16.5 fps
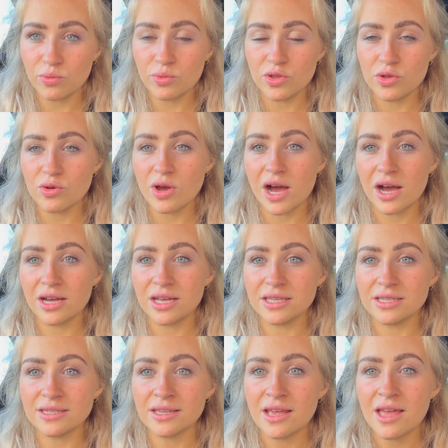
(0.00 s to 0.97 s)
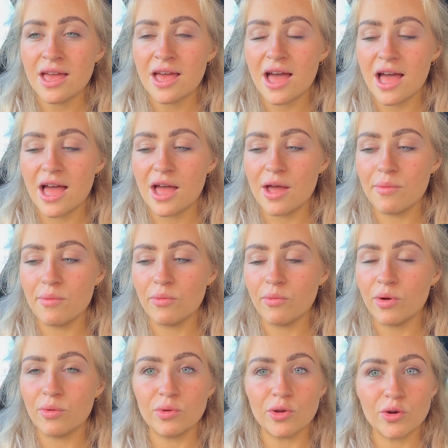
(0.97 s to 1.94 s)
with you guys
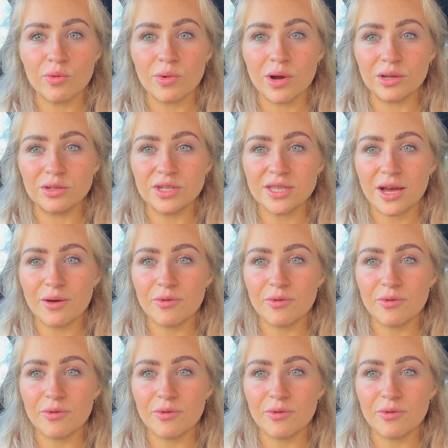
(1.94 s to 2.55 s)
when we come around to that